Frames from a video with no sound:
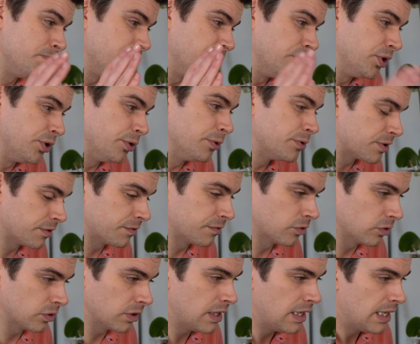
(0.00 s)

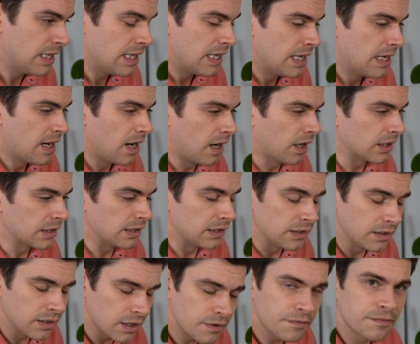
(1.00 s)
beautiful. I
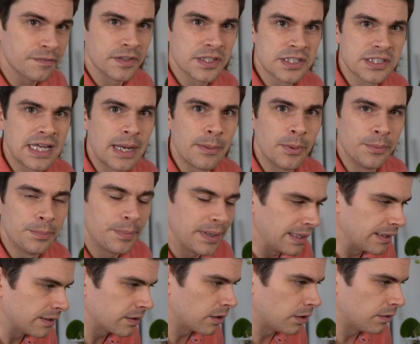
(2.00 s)
love the salmon
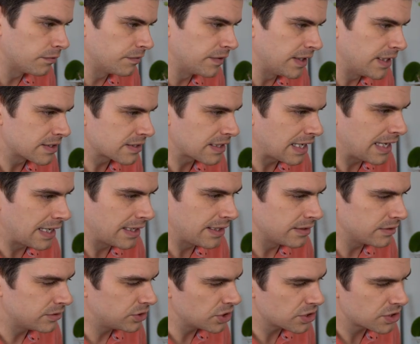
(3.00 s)
pink of this, and
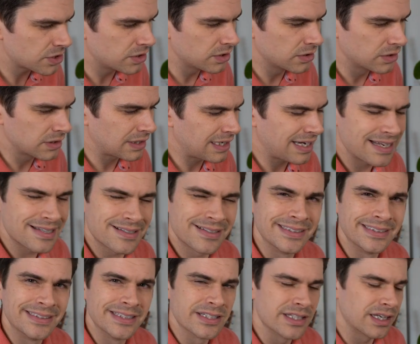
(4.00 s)
just the classy
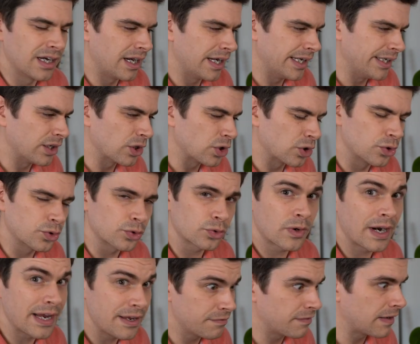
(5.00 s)
design.
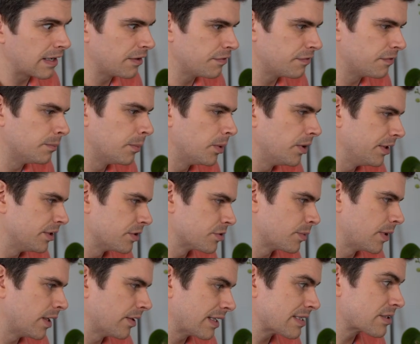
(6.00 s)
Great value for money as
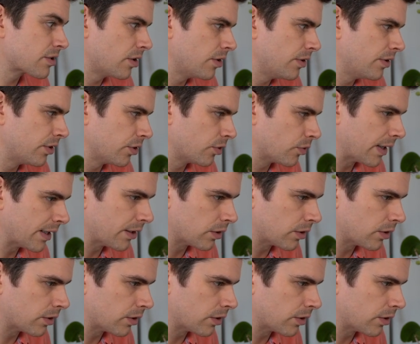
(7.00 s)
well. That's going in the great